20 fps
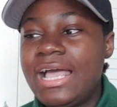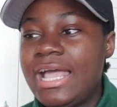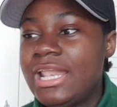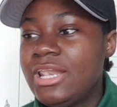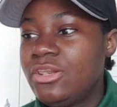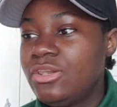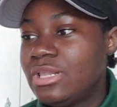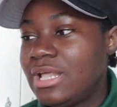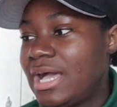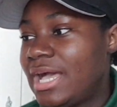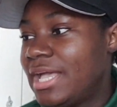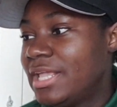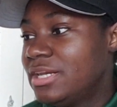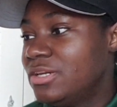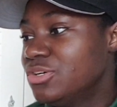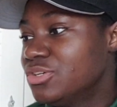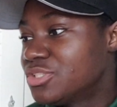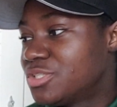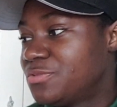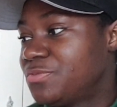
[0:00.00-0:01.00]
I I
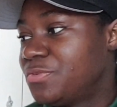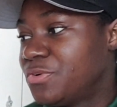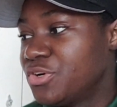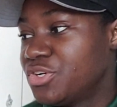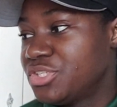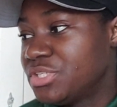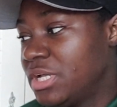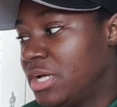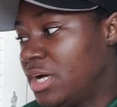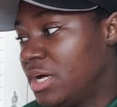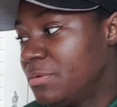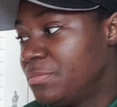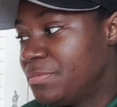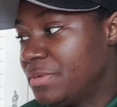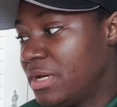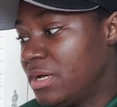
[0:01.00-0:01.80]
looked for uh,